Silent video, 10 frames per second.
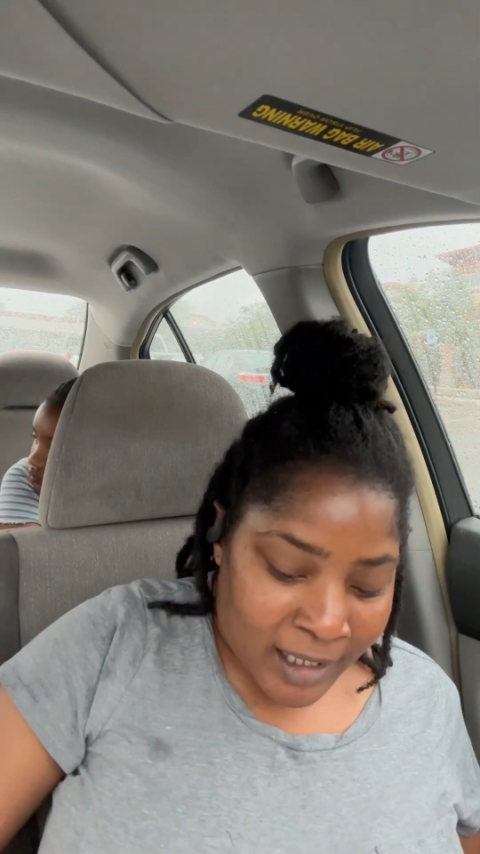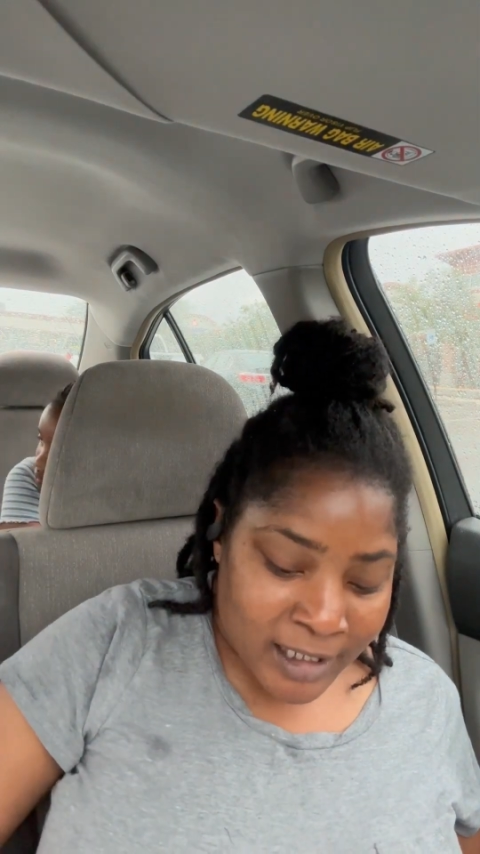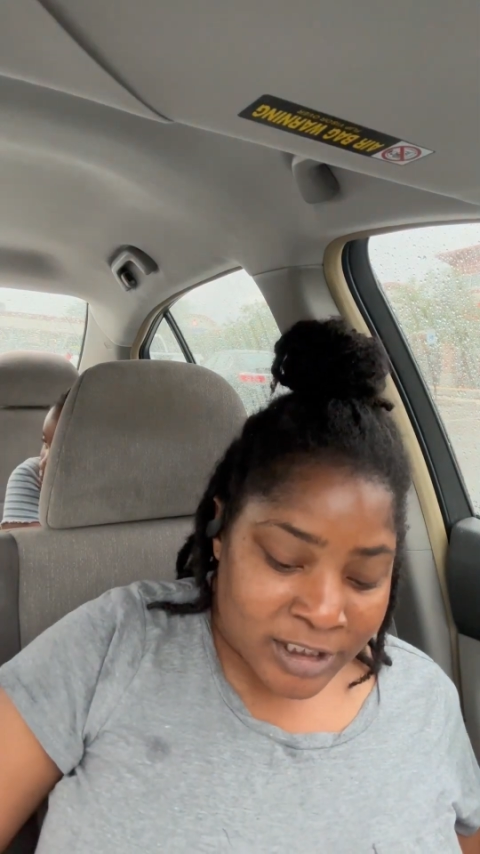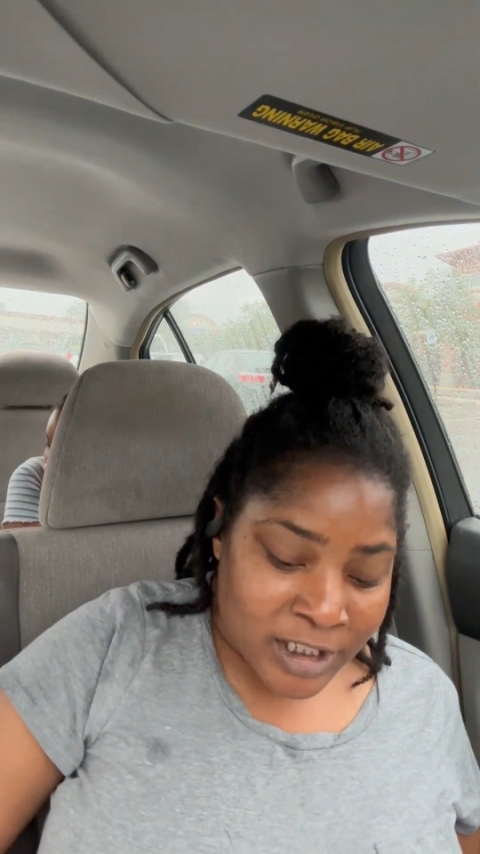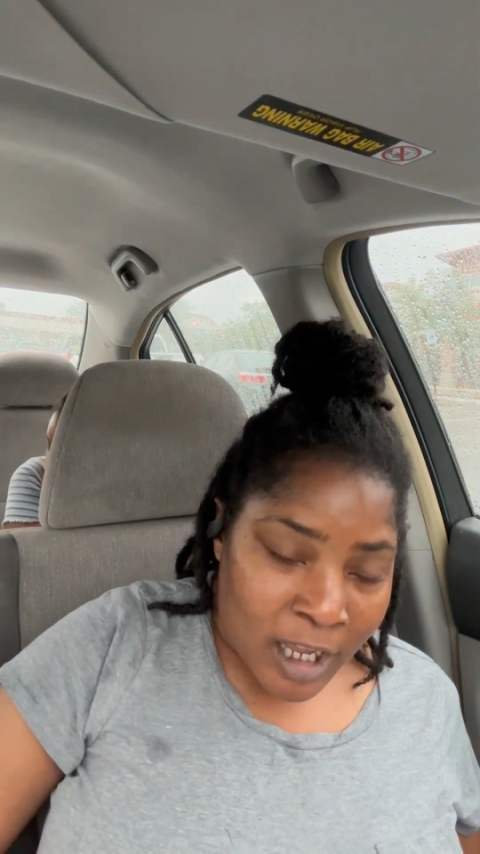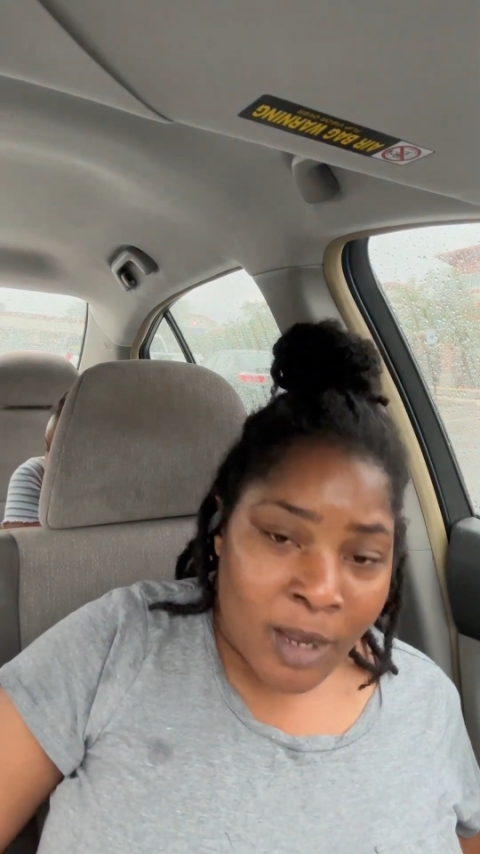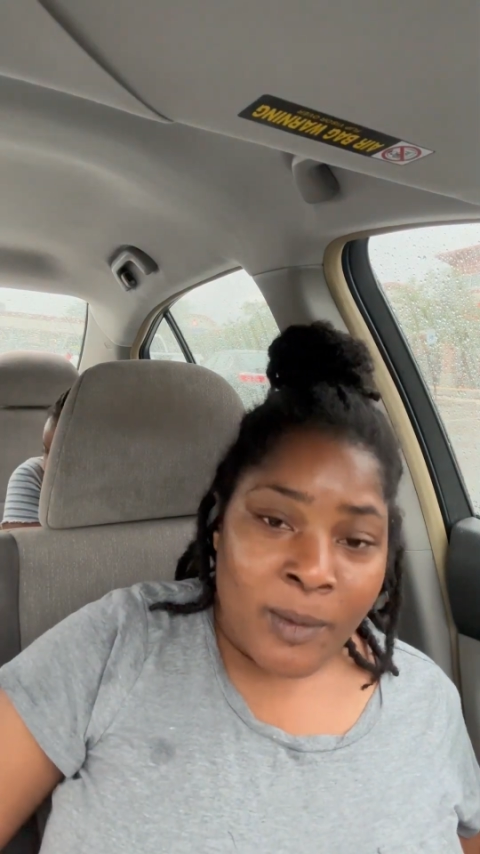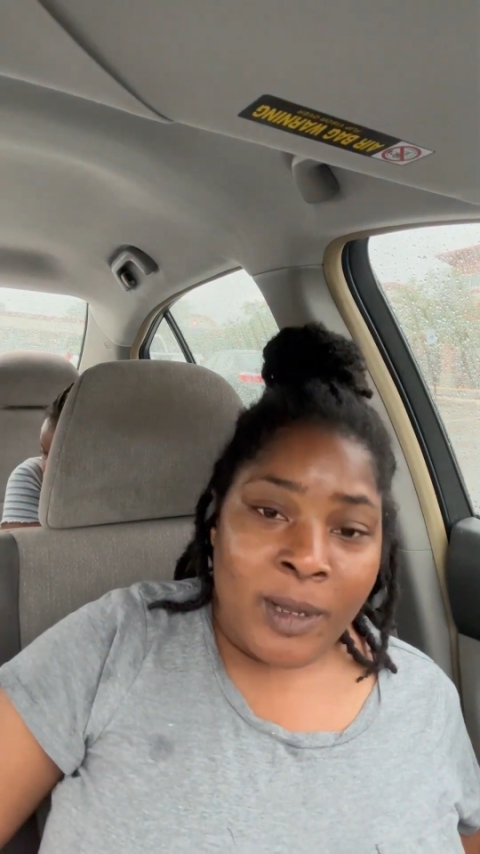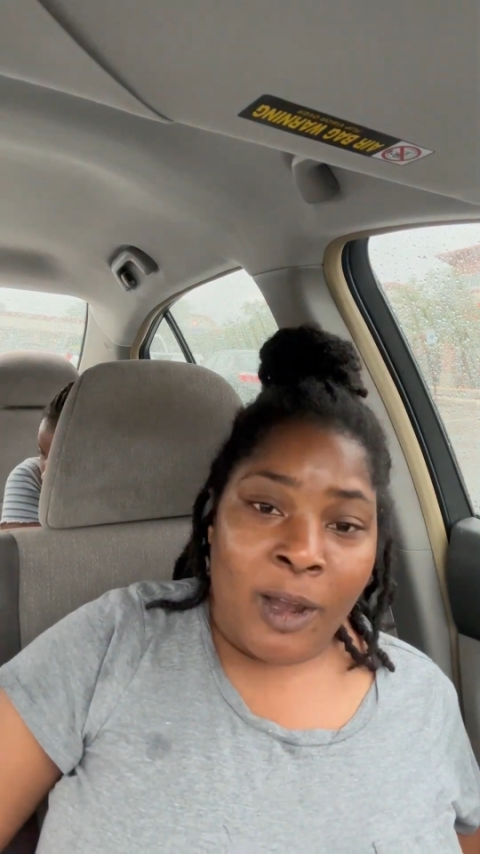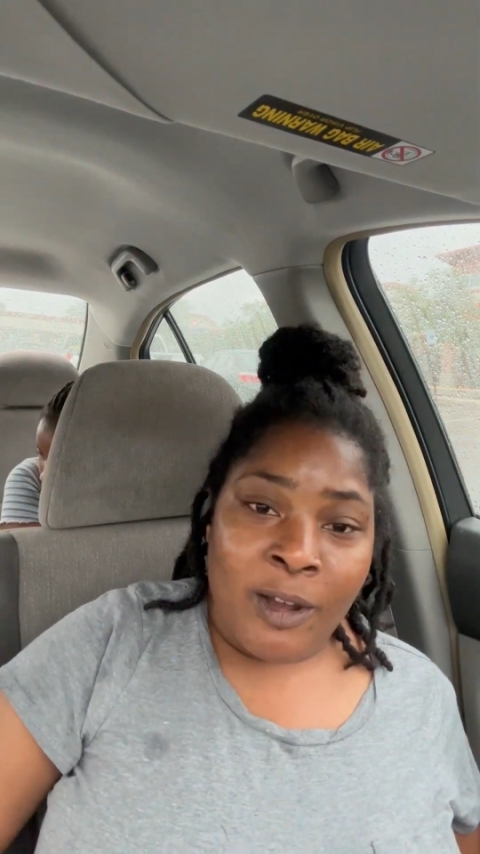And she
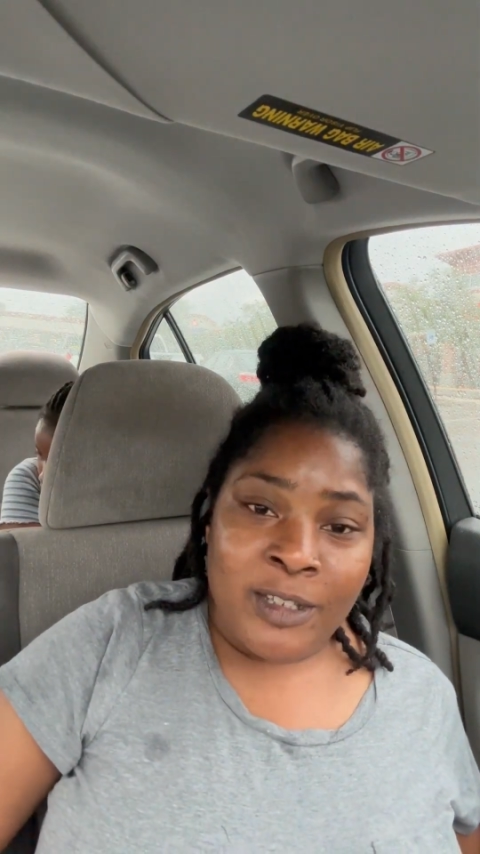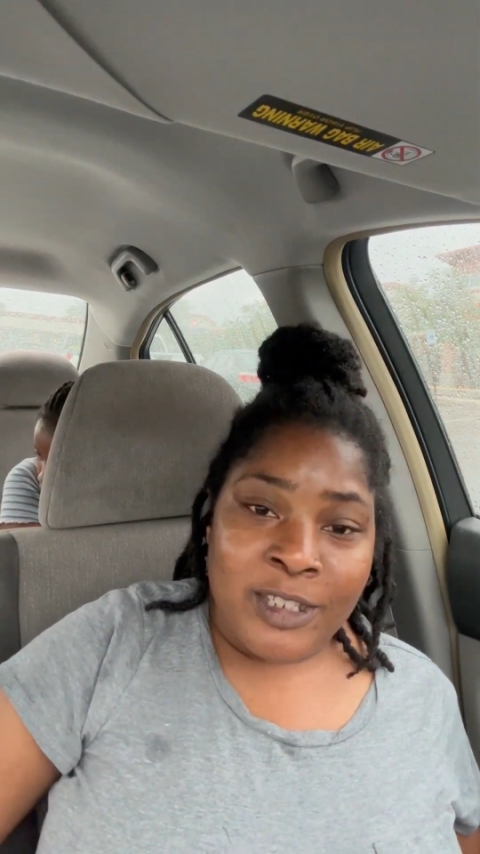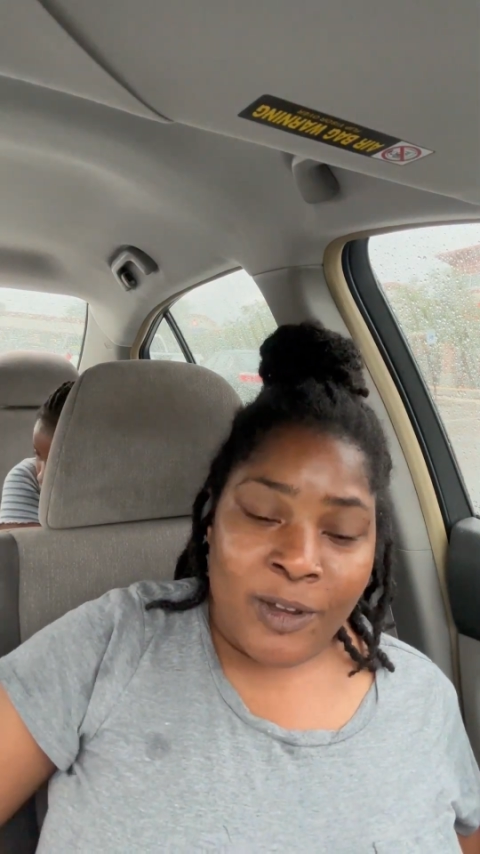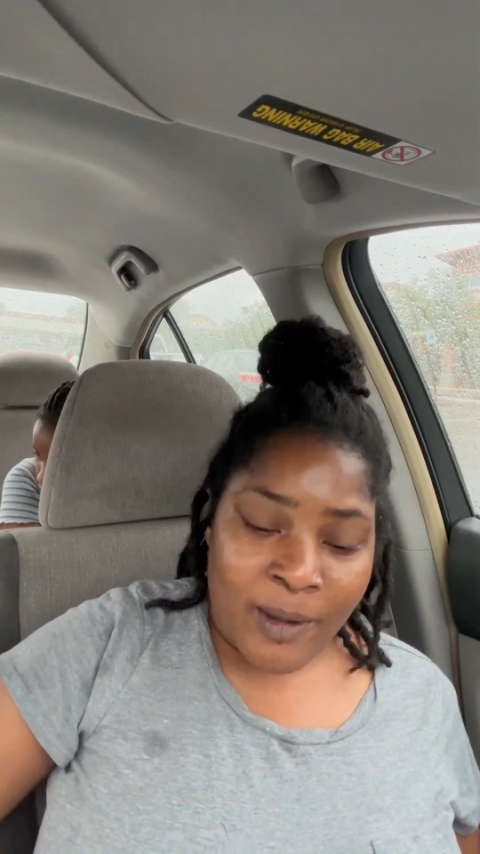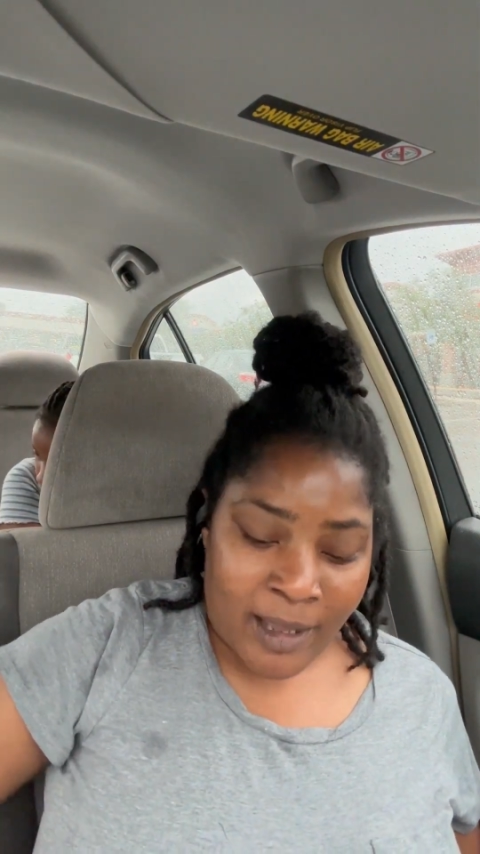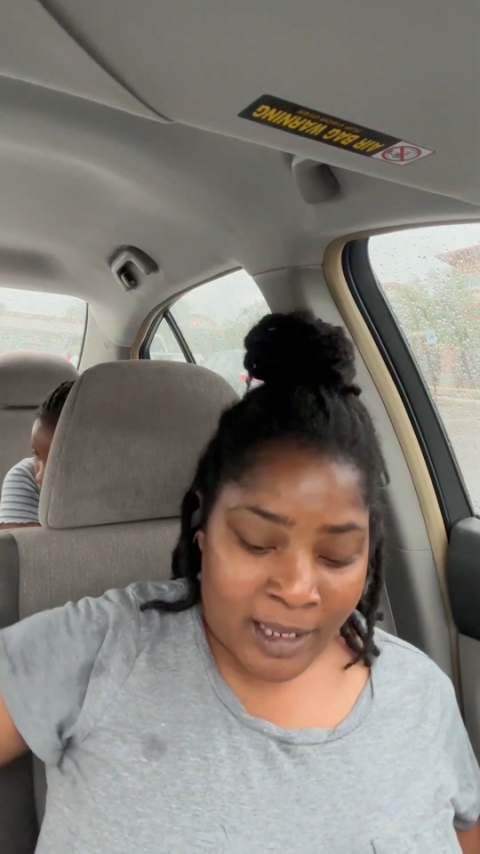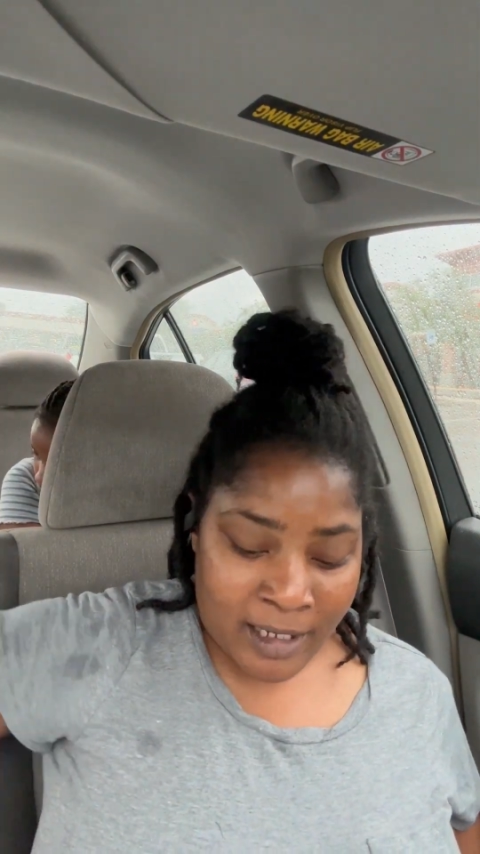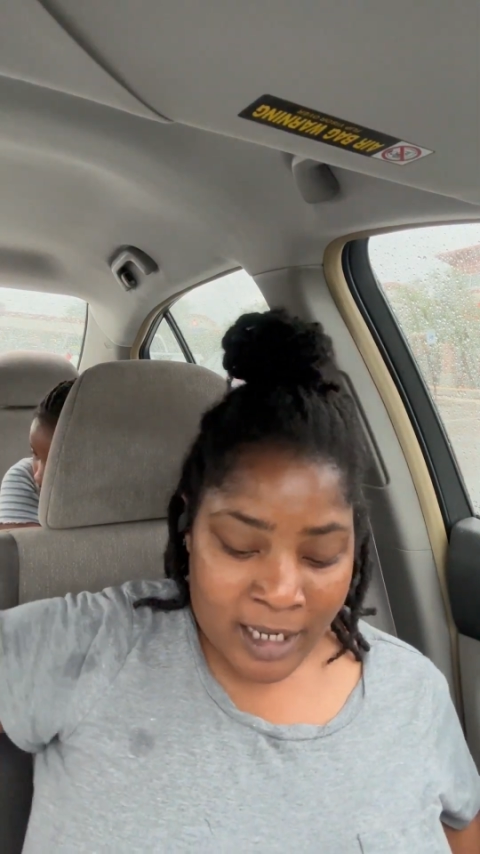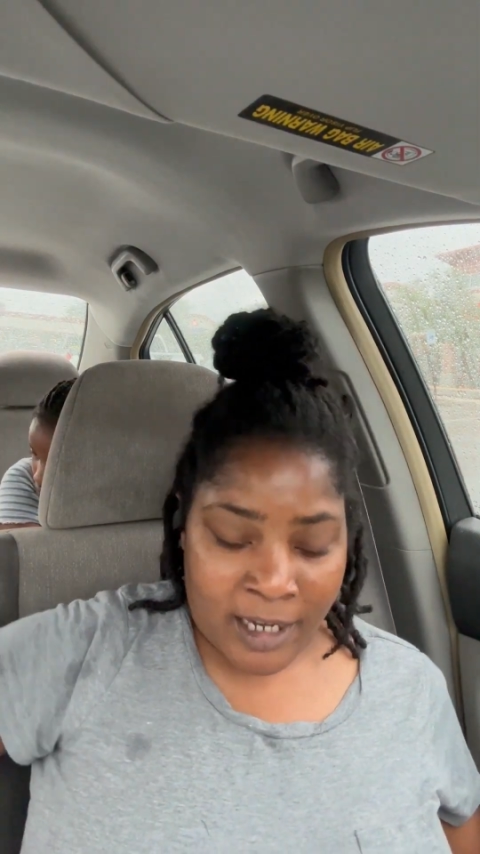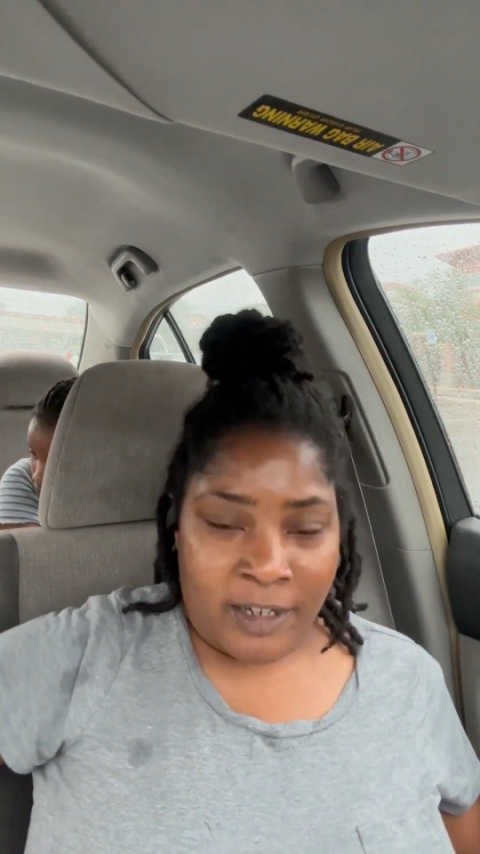also in
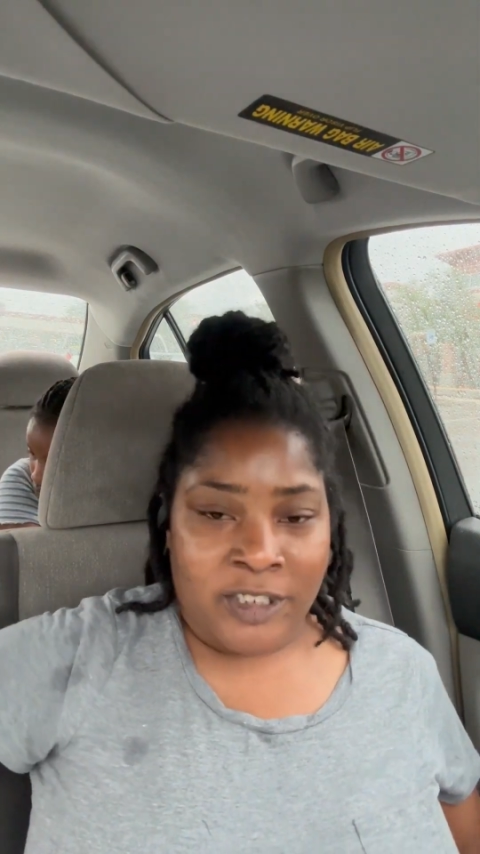here,